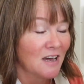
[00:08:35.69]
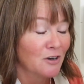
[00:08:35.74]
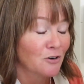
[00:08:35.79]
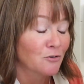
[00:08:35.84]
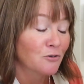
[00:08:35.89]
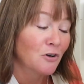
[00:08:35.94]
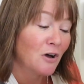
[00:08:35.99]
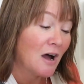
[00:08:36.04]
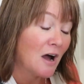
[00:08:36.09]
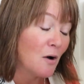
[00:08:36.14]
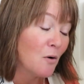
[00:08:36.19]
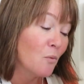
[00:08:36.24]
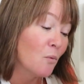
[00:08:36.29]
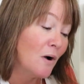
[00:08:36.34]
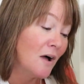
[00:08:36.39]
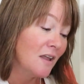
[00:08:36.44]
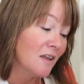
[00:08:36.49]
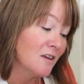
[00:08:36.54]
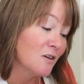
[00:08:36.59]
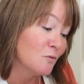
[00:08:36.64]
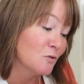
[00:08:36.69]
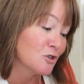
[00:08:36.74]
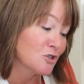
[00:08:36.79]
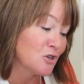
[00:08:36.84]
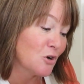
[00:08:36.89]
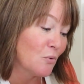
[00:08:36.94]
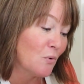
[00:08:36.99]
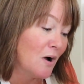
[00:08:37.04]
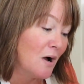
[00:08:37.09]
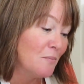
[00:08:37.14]
I don't know how well it will
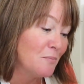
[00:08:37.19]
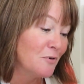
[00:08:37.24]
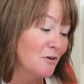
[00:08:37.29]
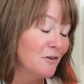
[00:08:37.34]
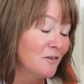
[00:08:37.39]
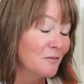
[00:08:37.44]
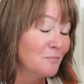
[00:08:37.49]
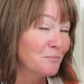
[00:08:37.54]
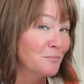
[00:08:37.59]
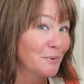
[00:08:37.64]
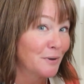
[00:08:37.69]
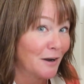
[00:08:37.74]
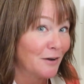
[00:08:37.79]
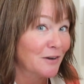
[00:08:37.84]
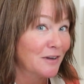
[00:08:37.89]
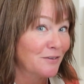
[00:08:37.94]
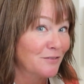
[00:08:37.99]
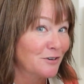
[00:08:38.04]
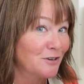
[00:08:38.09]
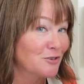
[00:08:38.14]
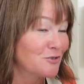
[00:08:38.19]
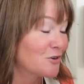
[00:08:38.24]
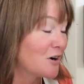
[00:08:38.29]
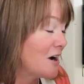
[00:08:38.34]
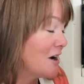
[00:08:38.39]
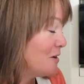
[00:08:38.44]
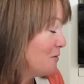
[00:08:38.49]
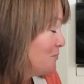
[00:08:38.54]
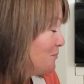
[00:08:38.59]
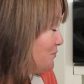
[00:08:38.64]
show up, but I'll give it a
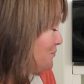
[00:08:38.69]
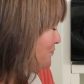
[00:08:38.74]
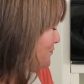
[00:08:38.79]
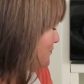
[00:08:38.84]
try.